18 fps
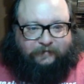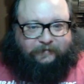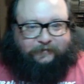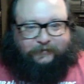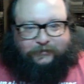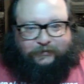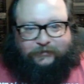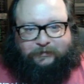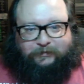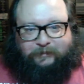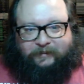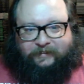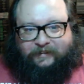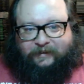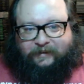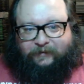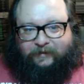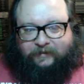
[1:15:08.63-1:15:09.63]
We'll just put it
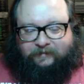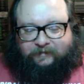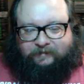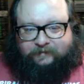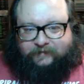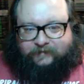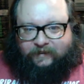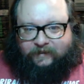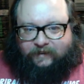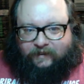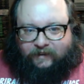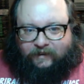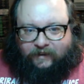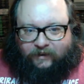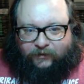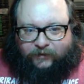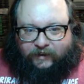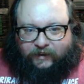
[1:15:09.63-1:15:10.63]
that way.
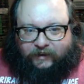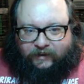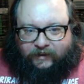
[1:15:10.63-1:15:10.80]
Okay.